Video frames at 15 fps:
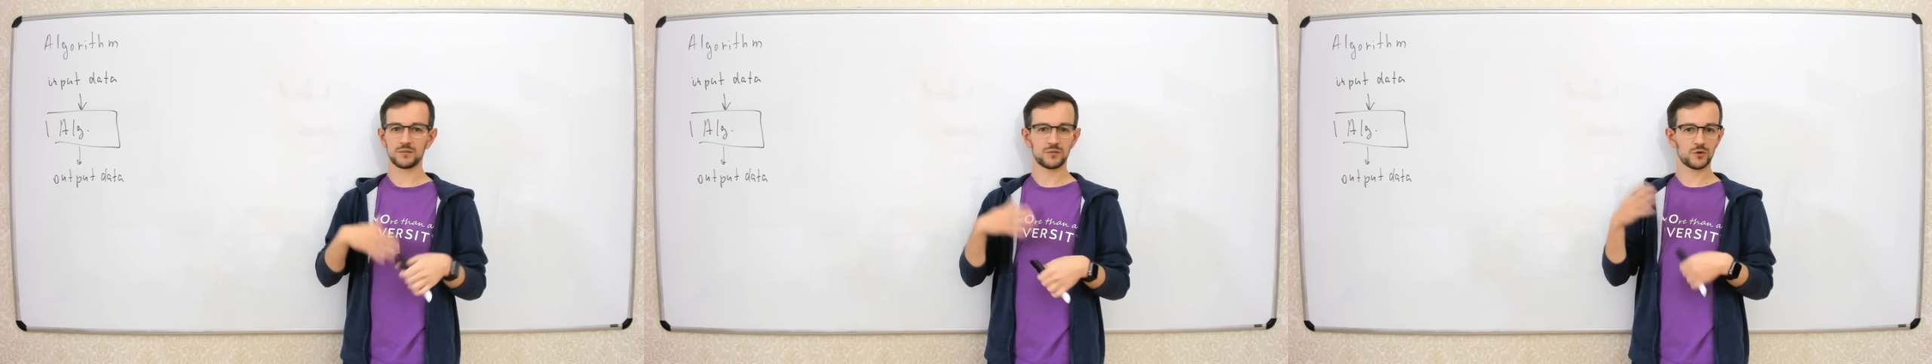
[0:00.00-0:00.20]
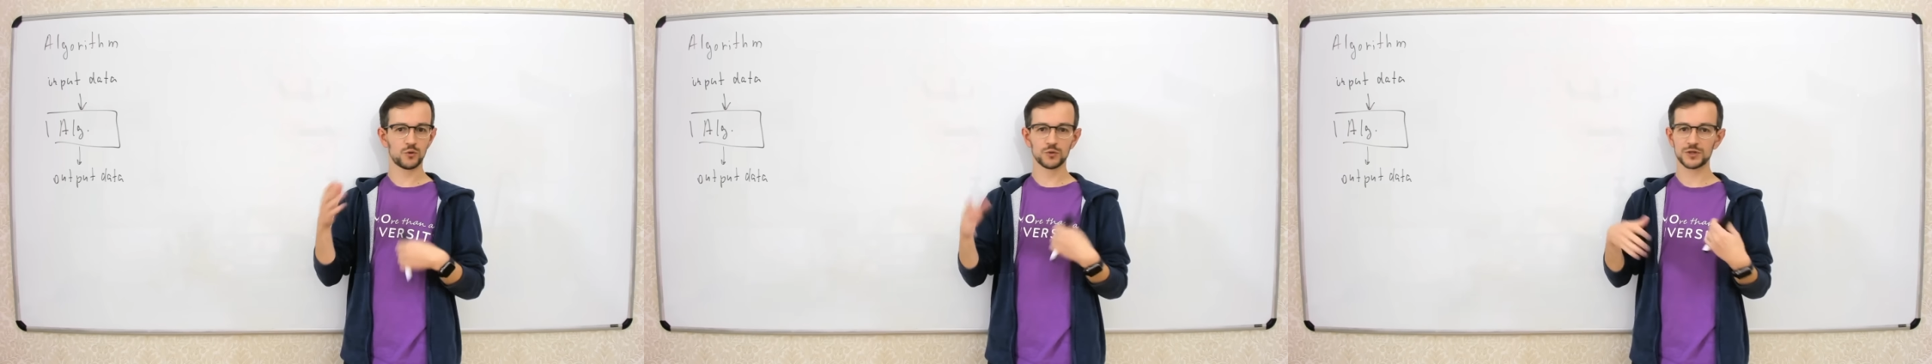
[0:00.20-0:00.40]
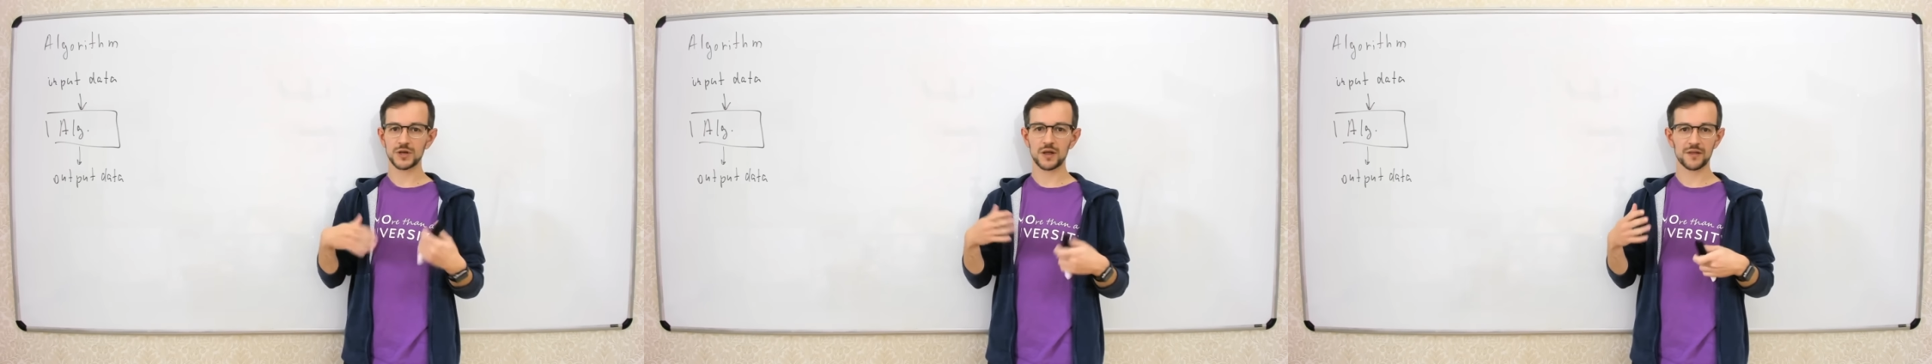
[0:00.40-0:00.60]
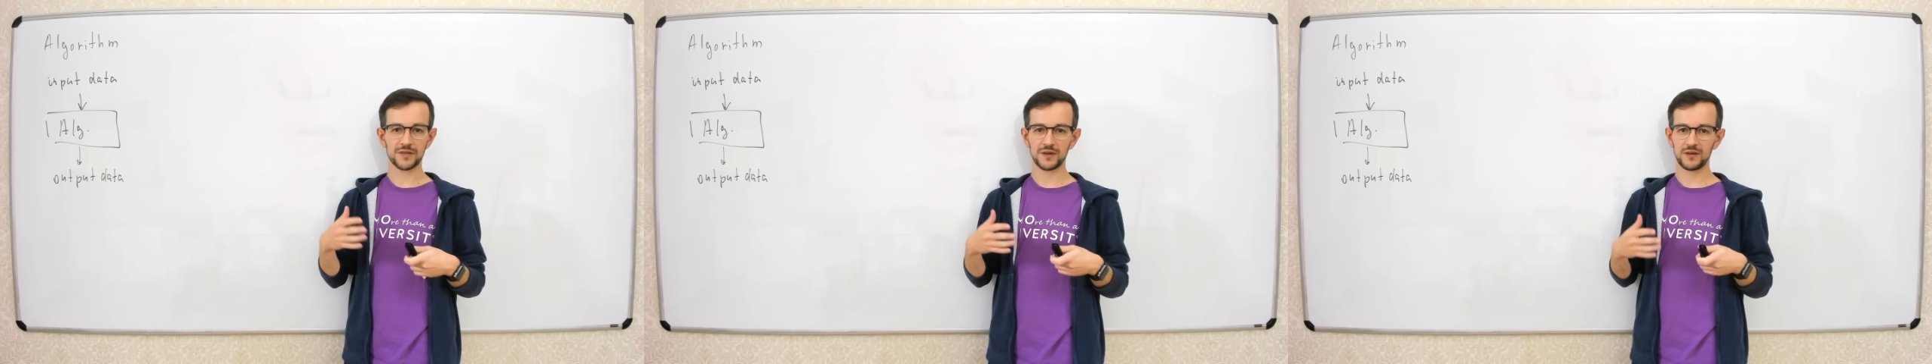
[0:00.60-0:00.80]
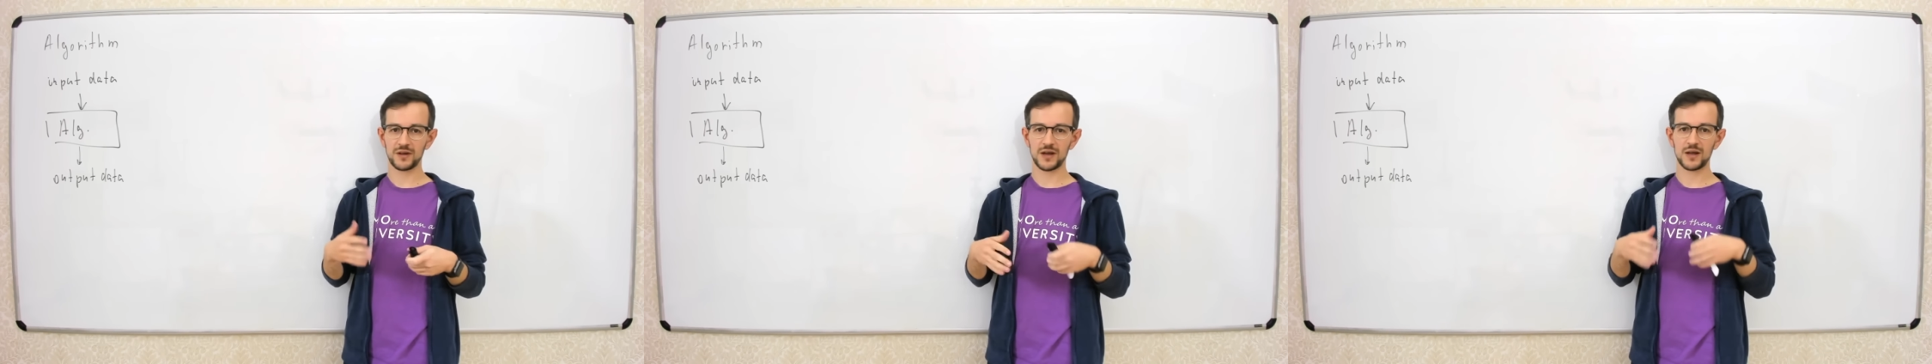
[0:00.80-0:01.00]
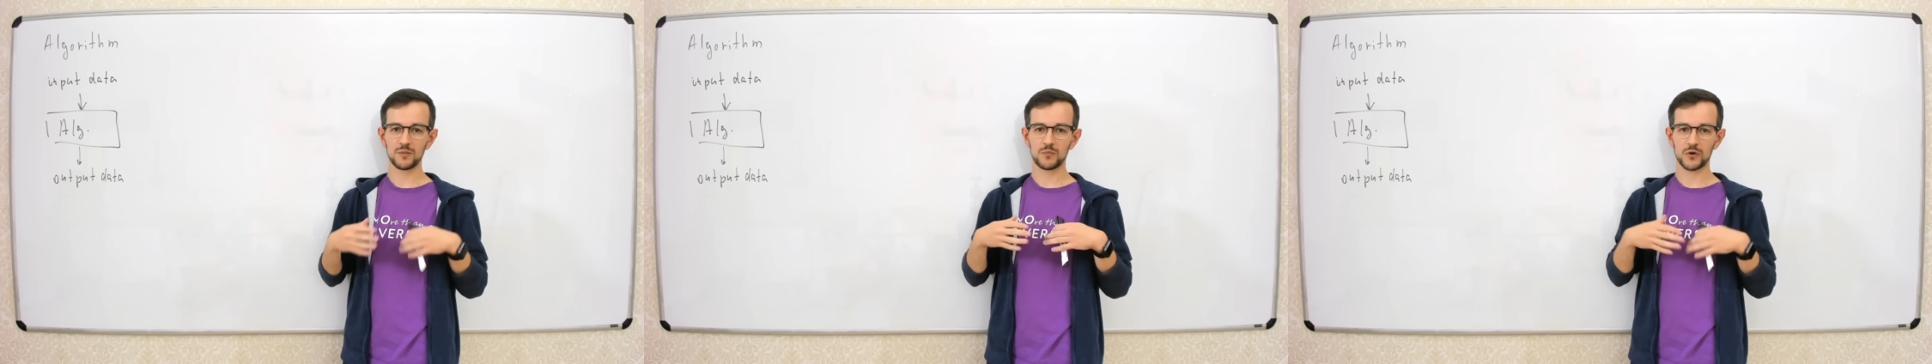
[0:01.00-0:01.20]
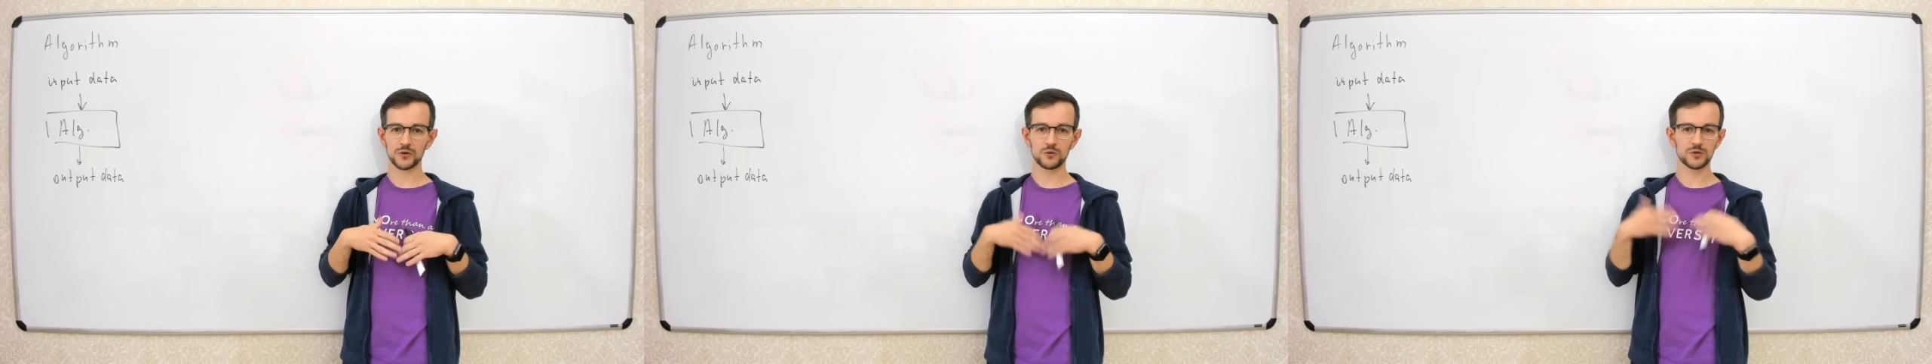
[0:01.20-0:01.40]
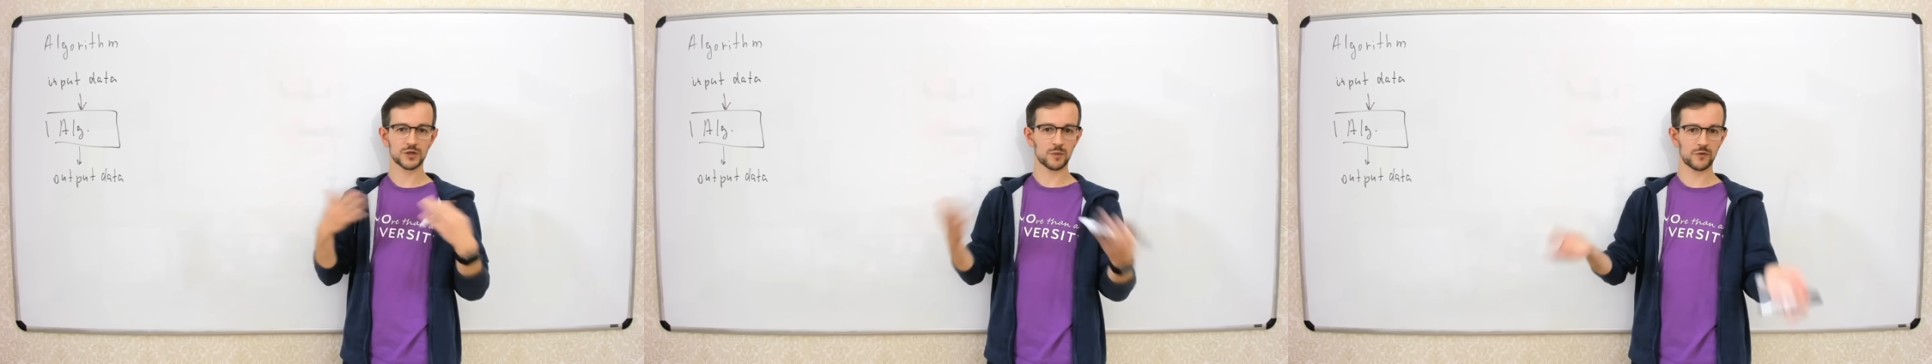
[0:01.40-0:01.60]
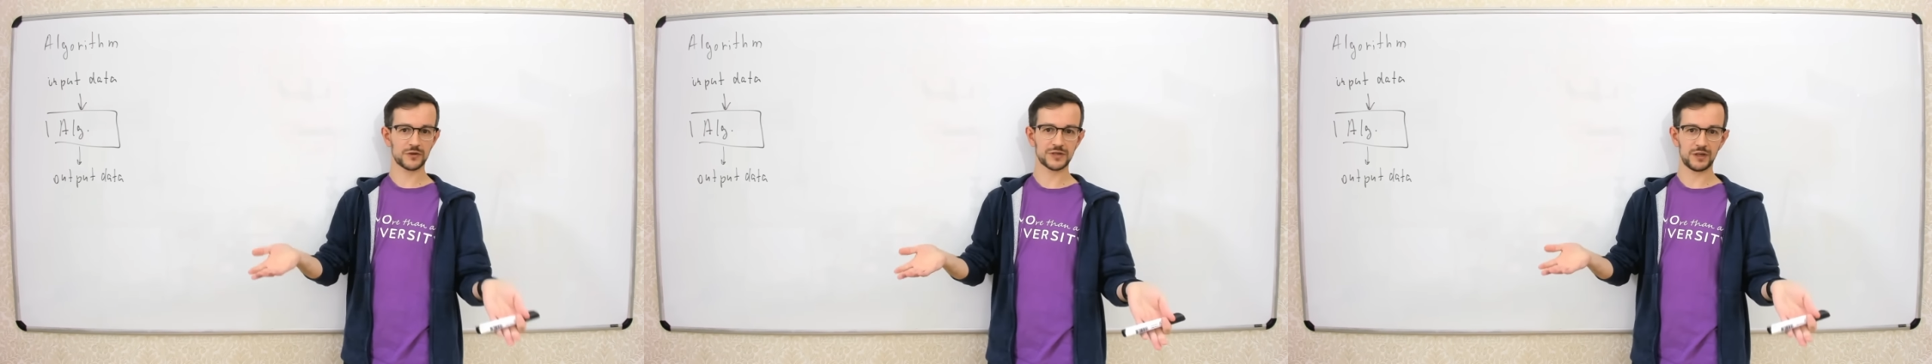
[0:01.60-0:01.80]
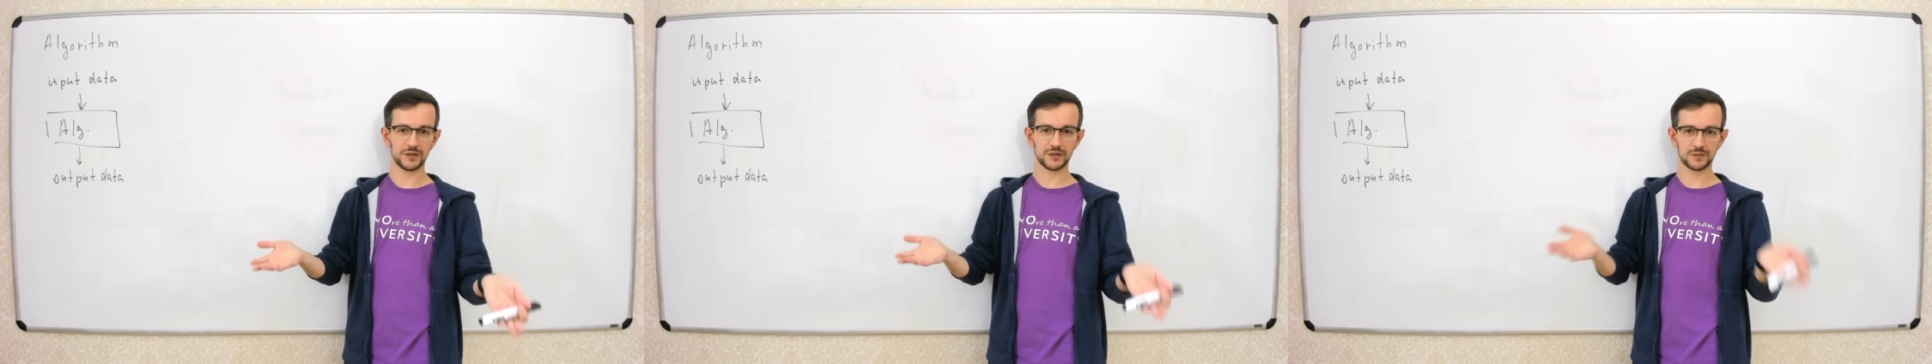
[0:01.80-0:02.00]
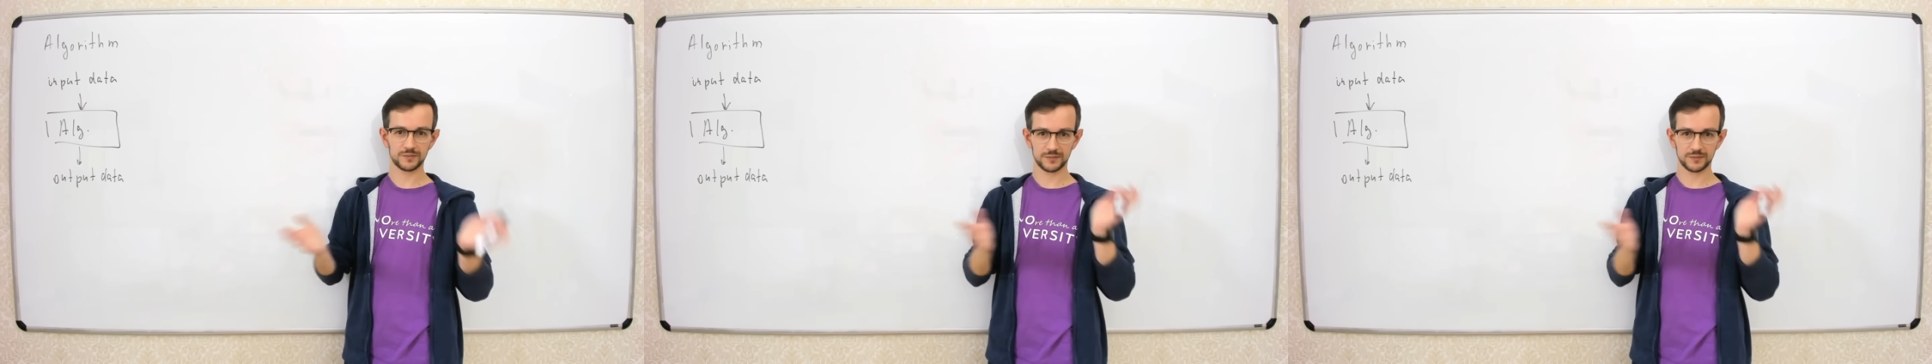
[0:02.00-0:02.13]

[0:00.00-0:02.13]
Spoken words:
do something, and produce some result.